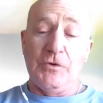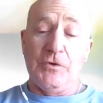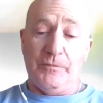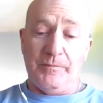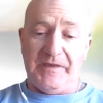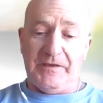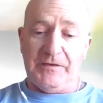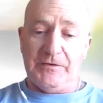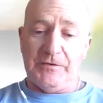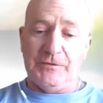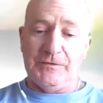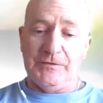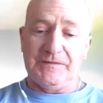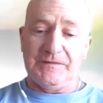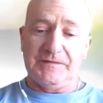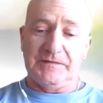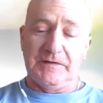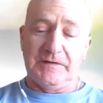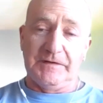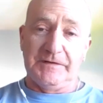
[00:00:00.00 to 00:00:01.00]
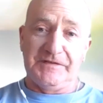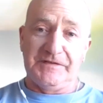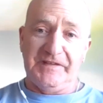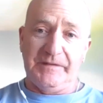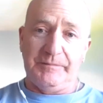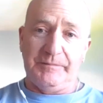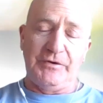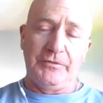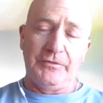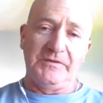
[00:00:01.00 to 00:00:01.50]
because
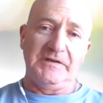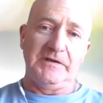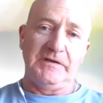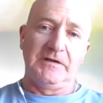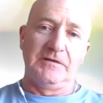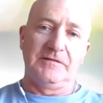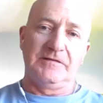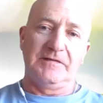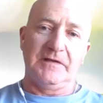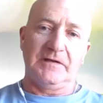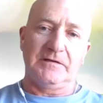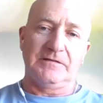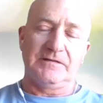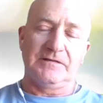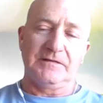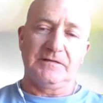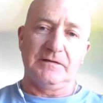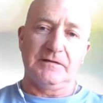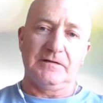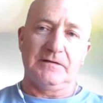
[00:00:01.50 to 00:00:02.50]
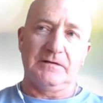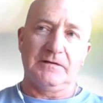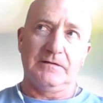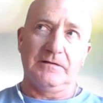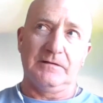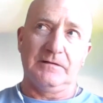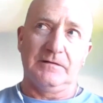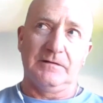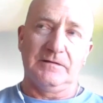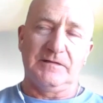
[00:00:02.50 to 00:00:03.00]
typically it takes
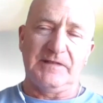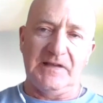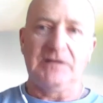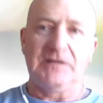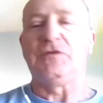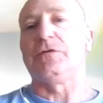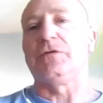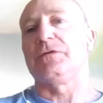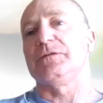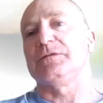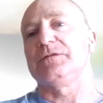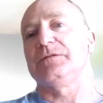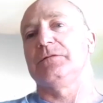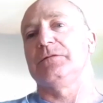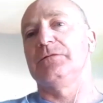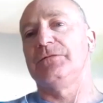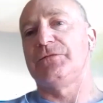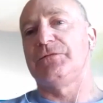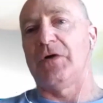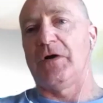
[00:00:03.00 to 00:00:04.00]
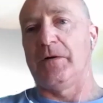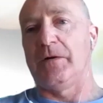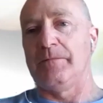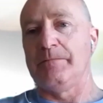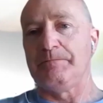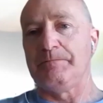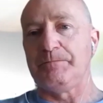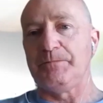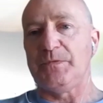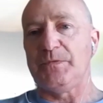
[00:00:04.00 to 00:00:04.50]
10 years
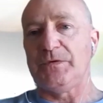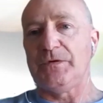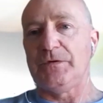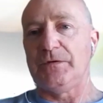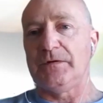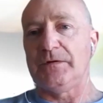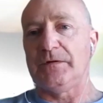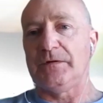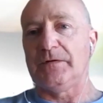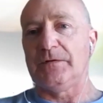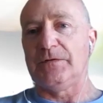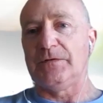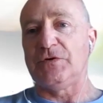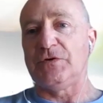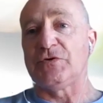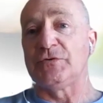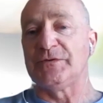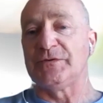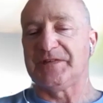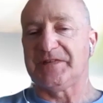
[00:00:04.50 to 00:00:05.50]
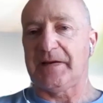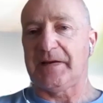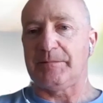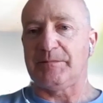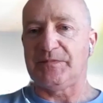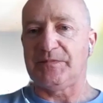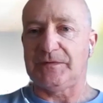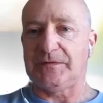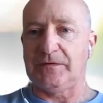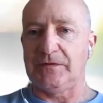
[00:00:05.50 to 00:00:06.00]
from the
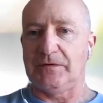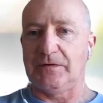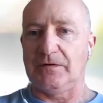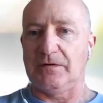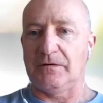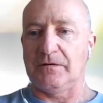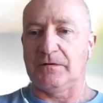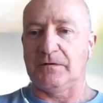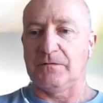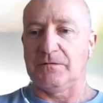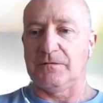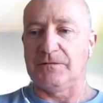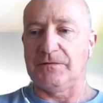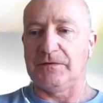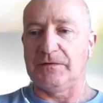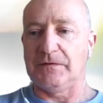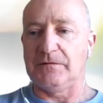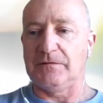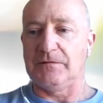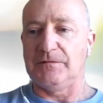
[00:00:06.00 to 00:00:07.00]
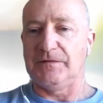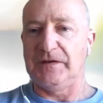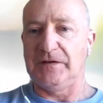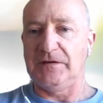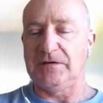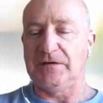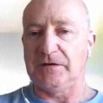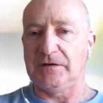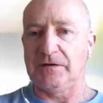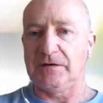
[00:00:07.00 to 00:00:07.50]
concept of
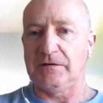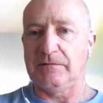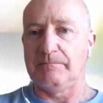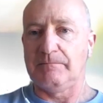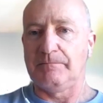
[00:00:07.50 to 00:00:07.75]
thinking